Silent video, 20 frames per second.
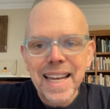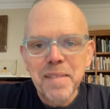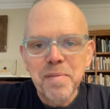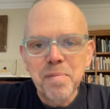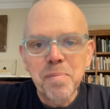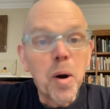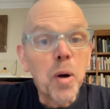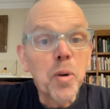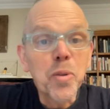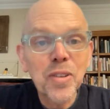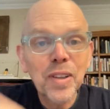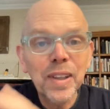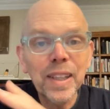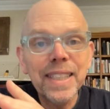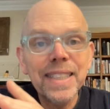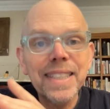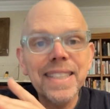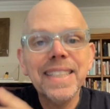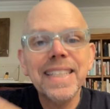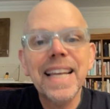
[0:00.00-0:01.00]

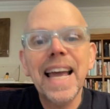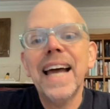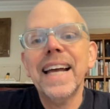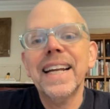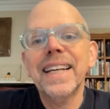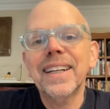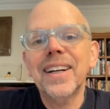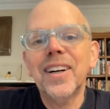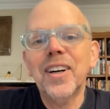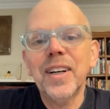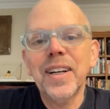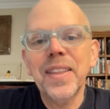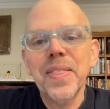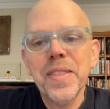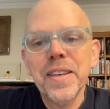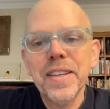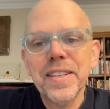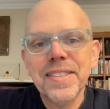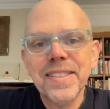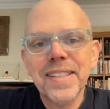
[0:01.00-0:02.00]
mostly set on
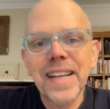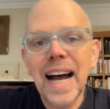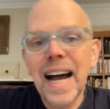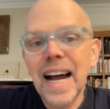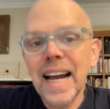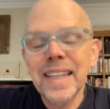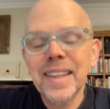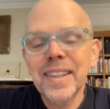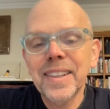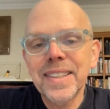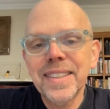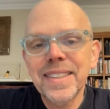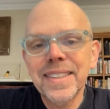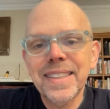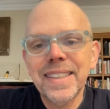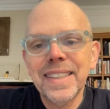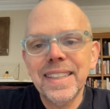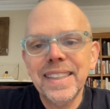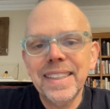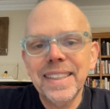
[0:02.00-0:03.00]
this
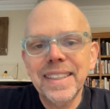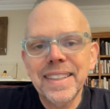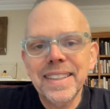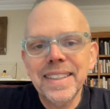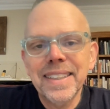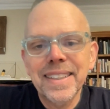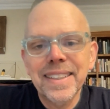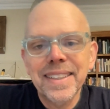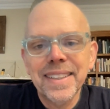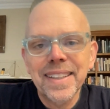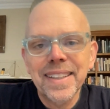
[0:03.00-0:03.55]
island in